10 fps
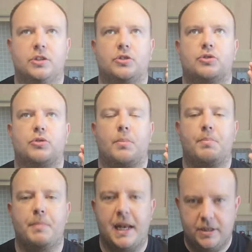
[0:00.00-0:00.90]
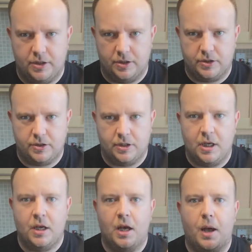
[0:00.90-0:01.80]
tremendous,
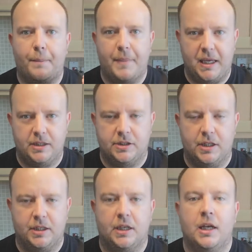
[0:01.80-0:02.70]
amazing.